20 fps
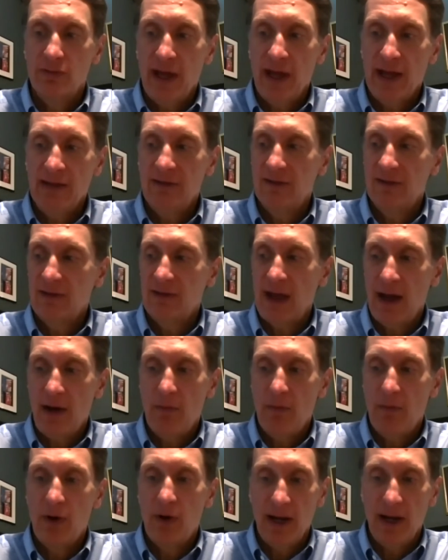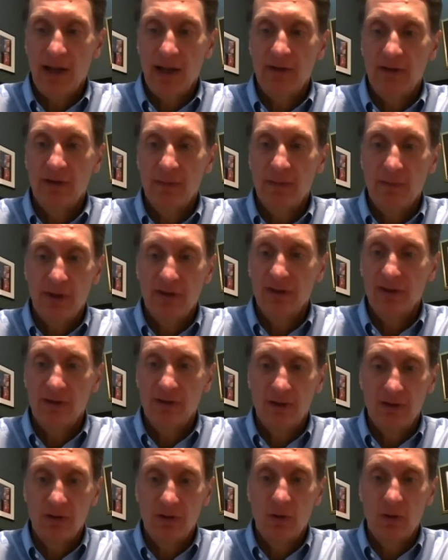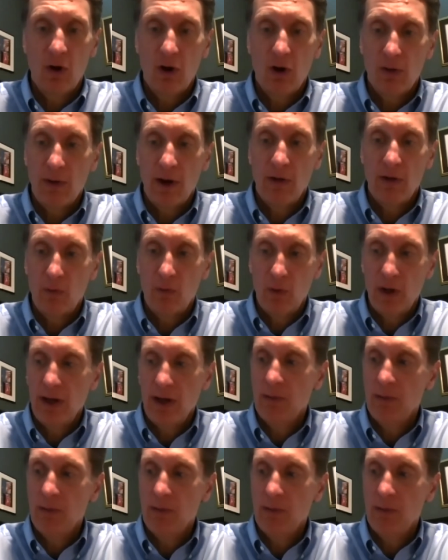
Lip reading: That's how brands and businesses grow, are by winning